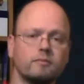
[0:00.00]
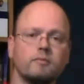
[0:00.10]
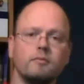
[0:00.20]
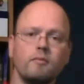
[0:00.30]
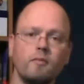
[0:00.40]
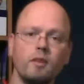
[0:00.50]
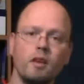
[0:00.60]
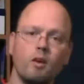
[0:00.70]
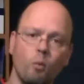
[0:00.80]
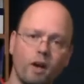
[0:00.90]
when it
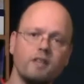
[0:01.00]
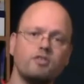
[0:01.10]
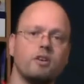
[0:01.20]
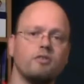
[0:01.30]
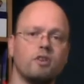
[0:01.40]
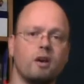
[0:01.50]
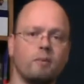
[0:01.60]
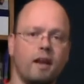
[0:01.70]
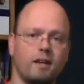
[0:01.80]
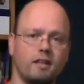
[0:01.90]
shows up, and it is a
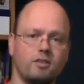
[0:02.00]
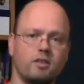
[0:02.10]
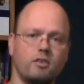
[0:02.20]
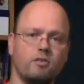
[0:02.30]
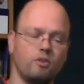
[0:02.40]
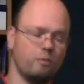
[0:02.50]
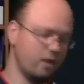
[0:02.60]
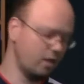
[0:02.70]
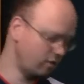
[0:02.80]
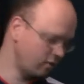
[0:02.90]
YouTuber that you guys
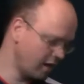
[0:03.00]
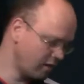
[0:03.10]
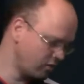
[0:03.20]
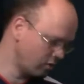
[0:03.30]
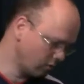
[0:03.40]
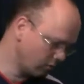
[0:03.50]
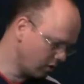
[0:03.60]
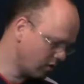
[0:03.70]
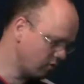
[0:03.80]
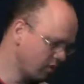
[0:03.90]
don't know,
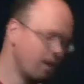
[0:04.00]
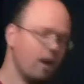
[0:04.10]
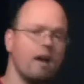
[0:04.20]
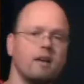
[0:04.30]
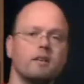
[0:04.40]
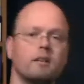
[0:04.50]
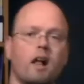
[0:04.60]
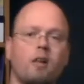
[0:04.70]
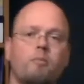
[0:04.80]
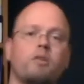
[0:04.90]
I'll put up
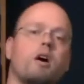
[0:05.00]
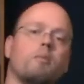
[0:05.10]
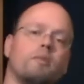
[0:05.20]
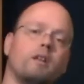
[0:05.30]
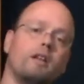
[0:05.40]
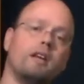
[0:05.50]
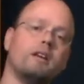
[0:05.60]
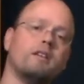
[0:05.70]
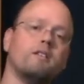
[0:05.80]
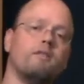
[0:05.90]
a
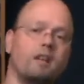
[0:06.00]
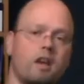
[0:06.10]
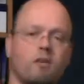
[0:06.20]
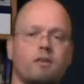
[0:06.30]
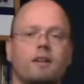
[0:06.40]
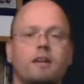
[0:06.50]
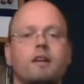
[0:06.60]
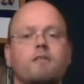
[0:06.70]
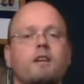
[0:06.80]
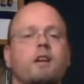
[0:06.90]
linking video on
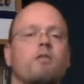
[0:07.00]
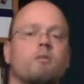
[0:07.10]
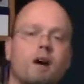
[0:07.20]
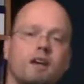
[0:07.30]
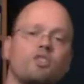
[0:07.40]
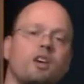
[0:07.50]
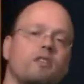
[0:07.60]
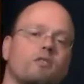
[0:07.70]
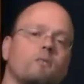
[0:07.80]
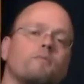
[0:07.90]
my channel,
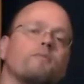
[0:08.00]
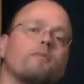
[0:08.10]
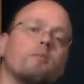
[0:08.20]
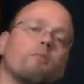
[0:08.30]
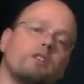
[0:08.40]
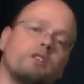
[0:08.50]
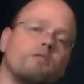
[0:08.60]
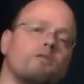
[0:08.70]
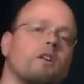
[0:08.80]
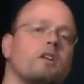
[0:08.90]
pointing to the
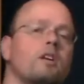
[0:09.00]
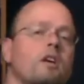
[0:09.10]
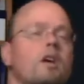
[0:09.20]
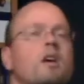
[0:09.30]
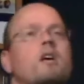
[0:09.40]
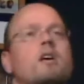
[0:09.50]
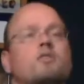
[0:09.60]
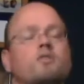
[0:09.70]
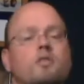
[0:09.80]
new